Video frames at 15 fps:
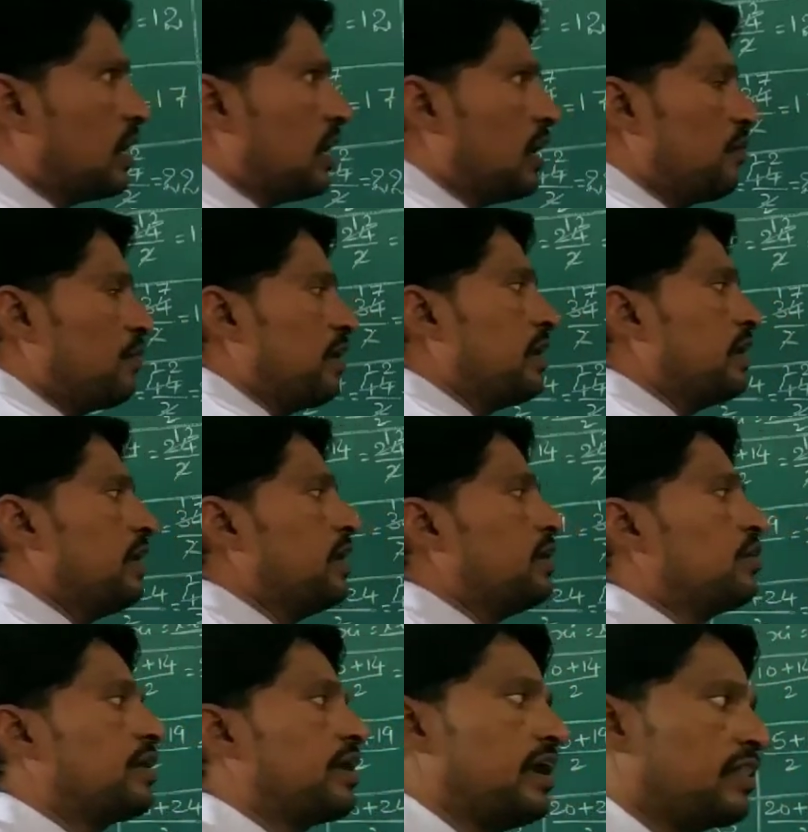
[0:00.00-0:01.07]
Now we
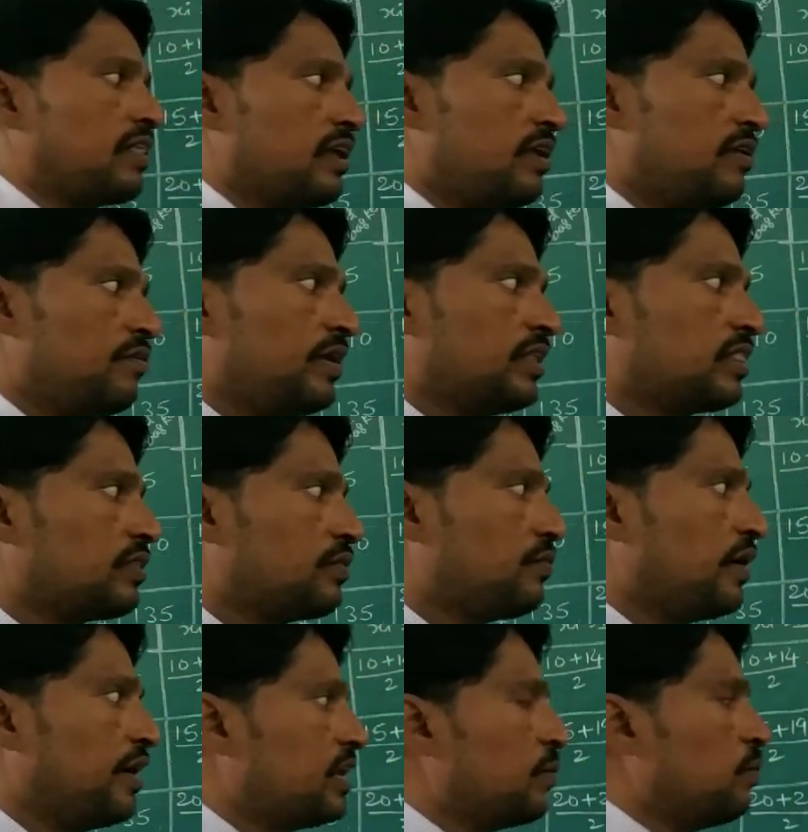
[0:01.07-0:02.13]
need to cancel with
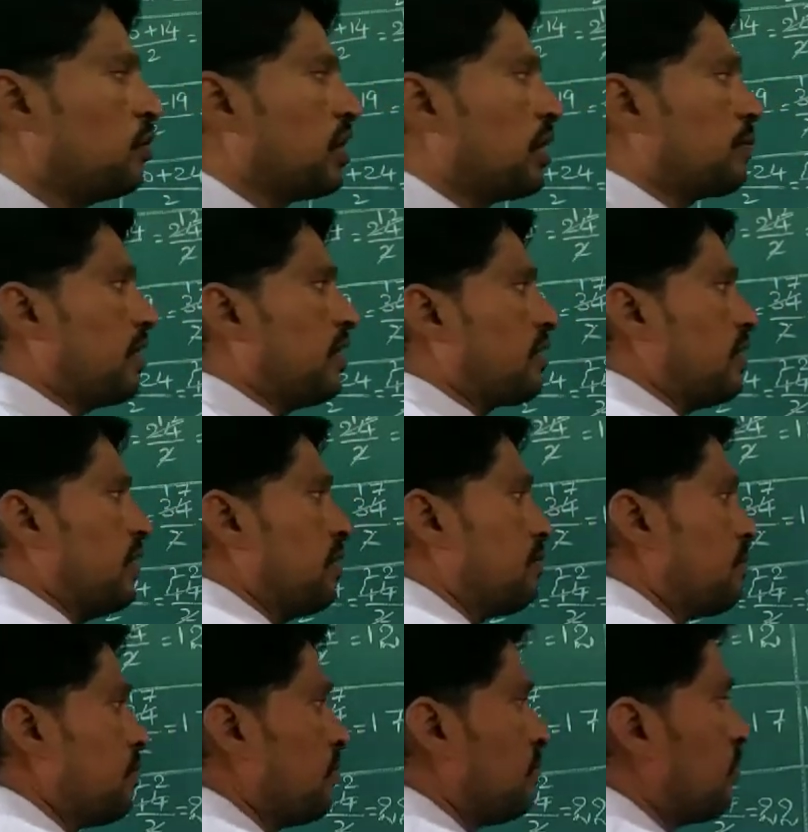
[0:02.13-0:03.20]
5 table time
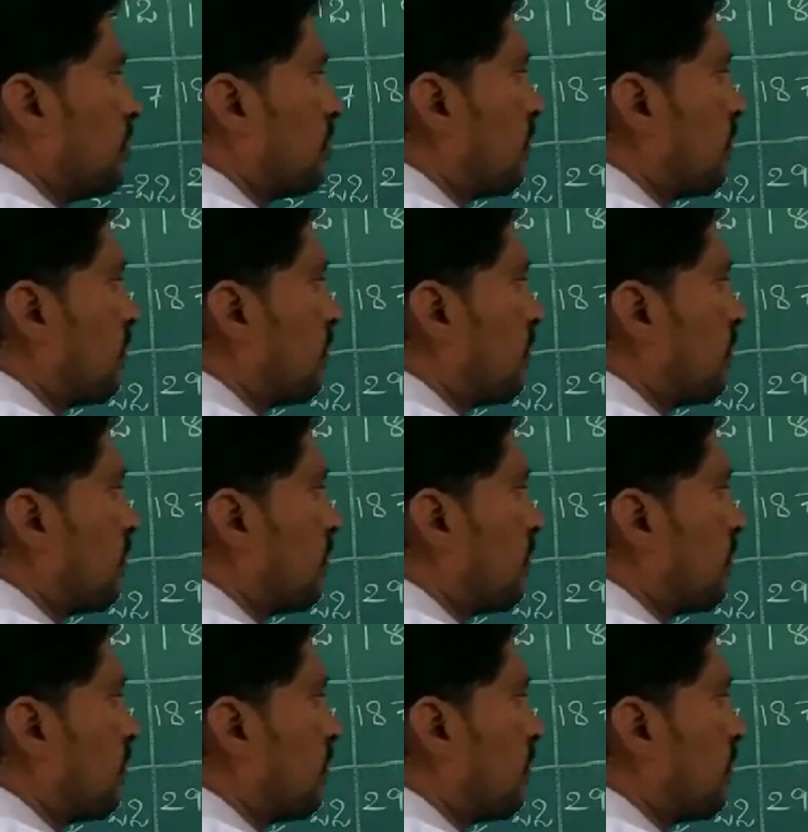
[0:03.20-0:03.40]
cancelling.